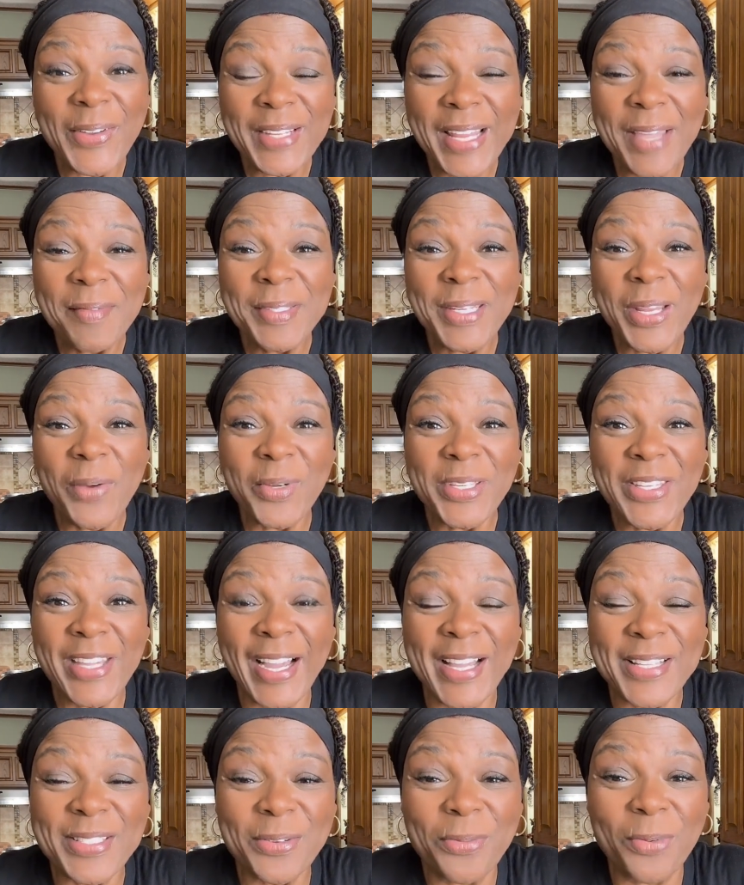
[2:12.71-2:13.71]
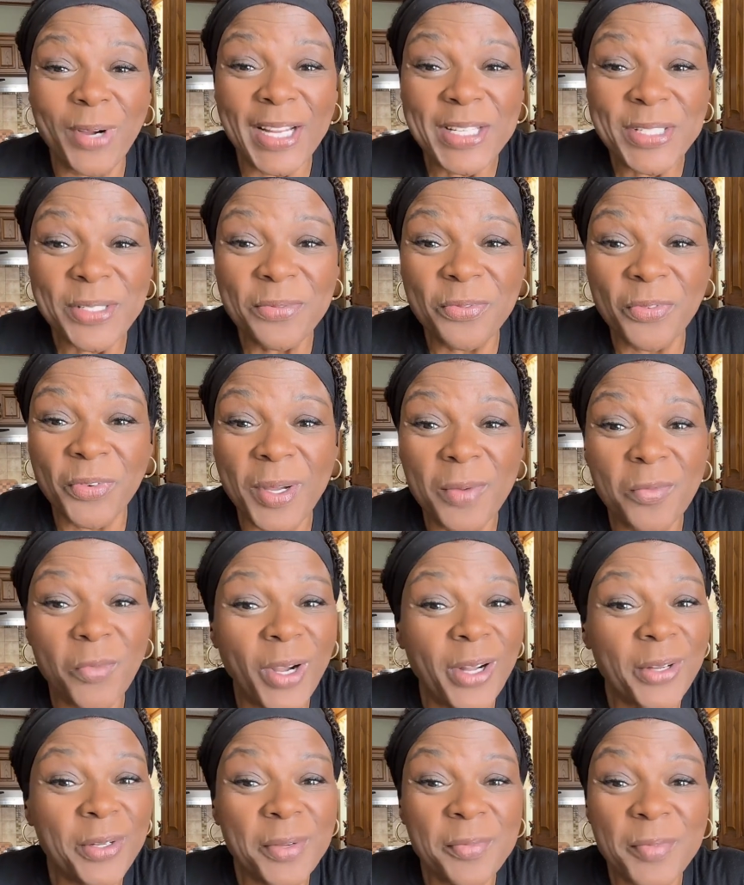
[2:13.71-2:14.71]
Let me know where you guys are watching from.
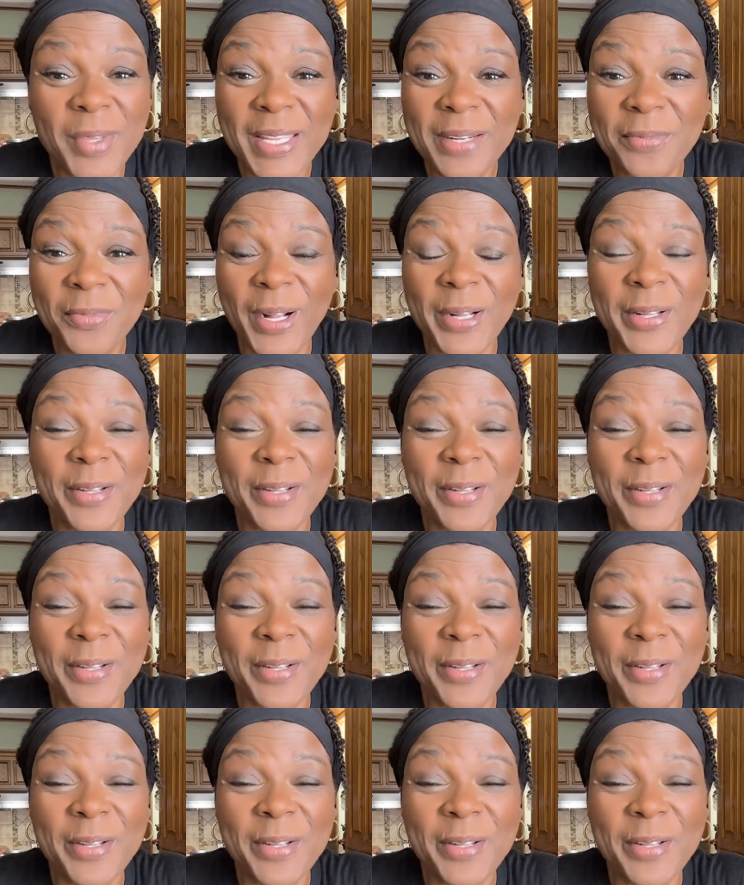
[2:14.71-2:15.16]
Welcome in.